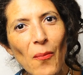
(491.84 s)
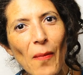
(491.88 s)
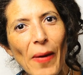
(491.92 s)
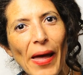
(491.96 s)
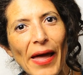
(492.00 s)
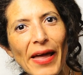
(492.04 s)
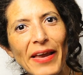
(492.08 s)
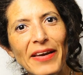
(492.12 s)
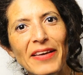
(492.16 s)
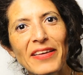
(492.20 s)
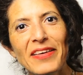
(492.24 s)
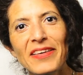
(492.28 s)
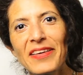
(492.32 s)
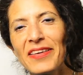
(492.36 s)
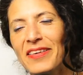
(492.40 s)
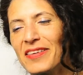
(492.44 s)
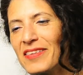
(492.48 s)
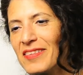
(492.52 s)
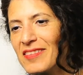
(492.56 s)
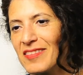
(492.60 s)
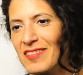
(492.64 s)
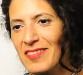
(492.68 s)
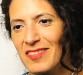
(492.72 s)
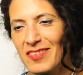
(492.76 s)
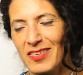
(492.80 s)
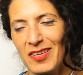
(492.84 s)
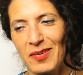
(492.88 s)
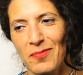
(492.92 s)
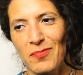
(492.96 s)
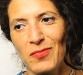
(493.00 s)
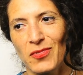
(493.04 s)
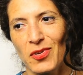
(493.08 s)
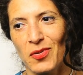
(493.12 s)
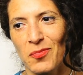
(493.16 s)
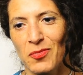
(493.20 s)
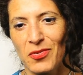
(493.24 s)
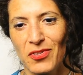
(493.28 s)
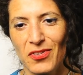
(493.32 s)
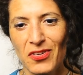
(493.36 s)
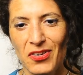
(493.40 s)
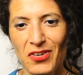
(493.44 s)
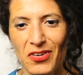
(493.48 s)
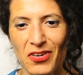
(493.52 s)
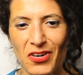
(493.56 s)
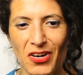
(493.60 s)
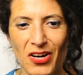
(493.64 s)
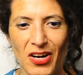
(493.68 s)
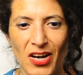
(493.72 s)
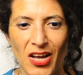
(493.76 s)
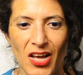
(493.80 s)
many symptoms
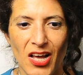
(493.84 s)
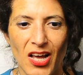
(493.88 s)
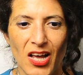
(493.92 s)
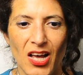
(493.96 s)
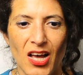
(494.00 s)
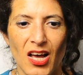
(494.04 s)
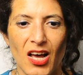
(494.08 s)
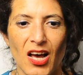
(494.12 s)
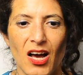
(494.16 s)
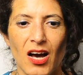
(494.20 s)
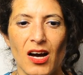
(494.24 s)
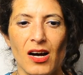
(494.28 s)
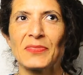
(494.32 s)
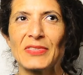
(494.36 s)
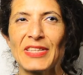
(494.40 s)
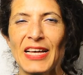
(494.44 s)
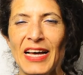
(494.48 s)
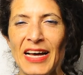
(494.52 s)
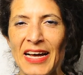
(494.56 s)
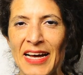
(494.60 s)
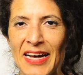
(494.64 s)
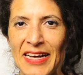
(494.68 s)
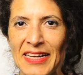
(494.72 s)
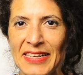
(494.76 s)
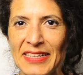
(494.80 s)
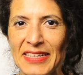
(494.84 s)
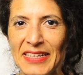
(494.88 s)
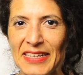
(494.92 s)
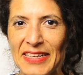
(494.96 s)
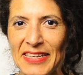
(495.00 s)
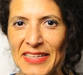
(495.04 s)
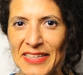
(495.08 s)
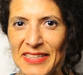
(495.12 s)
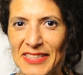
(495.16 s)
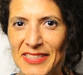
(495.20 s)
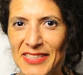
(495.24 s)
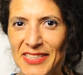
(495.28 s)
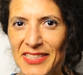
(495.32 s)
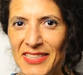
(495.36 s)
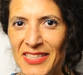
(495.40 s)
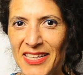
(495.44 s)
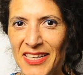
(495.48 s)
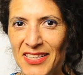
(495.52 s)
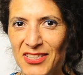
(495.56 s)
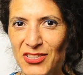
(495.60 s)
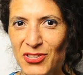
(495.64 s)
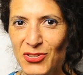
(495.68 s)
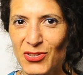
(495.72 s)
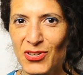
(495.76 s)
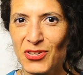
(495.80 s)
here. That is a
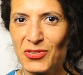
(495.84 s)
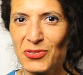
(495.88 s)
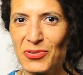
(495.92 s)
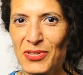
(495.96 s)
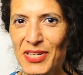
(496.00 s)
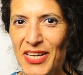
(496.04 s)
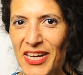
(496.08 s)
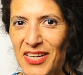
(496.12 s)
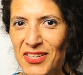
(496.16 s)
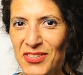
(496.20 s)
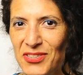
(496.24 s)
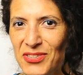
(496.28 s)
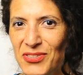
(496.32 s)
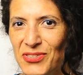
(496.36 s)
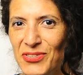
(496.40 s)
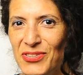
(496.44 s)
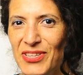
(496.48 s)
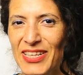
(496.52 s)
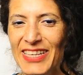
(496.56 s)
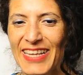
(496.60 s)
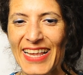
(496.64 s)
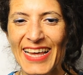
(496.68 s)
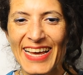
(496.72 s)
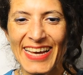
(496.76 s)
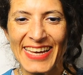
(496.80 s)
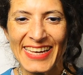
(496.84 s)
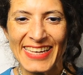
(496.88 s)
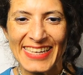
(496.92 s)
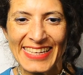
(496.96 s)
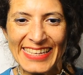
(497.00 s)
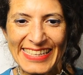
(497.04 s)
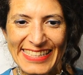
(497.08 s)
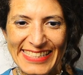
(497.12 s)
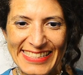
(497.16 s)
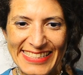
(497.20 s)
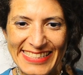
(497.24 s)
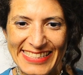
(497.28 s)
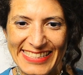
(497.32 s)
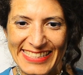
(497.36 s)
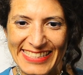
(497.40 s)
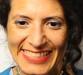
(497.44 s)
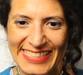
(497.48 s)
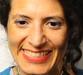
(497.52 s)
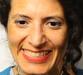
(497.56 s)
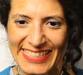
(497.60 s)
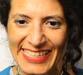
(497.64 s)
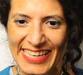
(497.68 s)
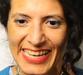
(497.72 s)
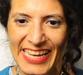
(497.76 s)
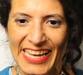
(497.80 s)
natural reaction to the light.
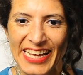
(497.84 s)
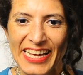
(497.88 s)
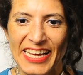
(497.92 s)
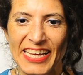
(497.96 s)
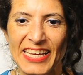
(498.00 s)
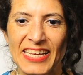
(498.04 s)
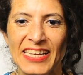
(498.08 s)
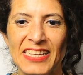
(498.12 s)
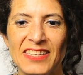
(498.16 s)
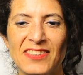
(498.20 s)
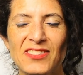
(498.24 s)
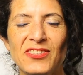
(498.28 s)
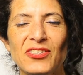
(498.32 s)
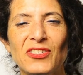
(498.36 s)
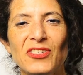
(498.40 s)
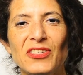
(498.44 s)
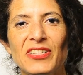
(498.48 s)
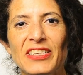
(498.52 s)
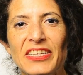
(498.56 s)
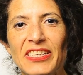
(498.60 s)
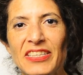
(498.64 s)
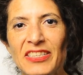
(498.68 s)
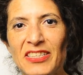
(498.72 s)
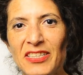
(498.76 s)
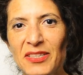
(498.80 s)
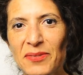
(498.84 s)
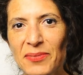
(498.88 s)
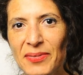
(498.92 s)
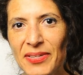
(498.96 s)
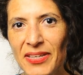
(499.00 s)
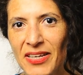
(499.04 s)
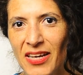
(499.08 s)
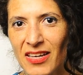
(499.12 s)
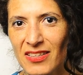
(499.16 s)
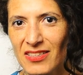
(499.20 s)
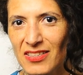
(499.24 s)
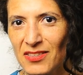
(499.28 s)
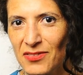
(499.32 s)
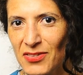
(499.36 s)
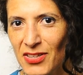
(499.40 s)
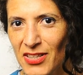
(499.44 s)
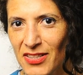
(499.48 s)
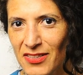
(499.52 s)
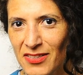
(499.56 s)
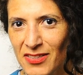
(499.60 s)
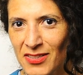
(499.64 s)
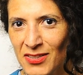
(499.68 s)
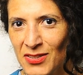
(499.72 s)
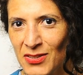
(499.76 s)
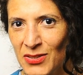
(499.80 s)
It's your inner being
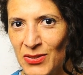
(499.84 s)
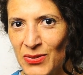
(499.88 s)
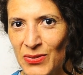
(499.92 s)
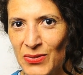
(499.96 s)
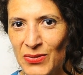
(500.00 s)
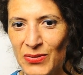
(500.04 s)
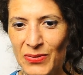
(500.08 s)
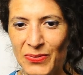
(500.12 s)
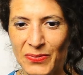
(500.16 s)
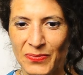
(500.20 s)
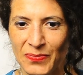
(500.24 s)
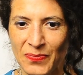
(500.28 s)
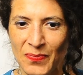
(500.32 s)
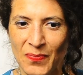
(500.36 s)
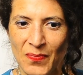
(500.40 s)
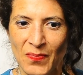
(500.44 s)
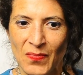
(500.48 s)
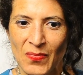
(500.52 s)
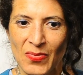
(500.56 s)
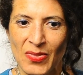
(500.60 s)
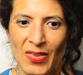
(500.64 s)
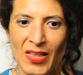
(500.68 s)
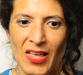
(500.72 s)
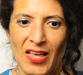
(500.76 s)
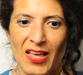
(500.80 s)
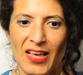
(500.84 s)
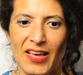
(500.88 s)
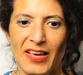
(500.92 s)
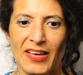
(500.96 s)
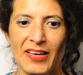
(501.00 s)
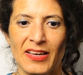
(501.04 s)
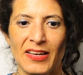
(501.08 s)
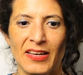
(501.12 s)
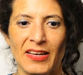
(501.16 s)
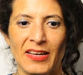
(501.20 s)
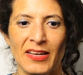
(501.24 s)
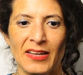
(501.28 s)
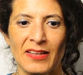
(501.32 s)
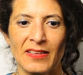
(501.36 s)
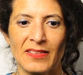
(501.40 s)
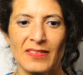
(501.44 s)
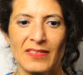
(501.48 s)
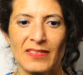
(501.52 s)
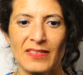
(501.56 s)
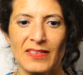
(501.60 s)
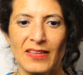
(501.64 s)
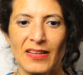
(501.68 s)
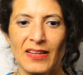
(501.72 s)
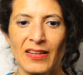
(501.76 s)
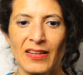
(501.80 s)
activating you. It's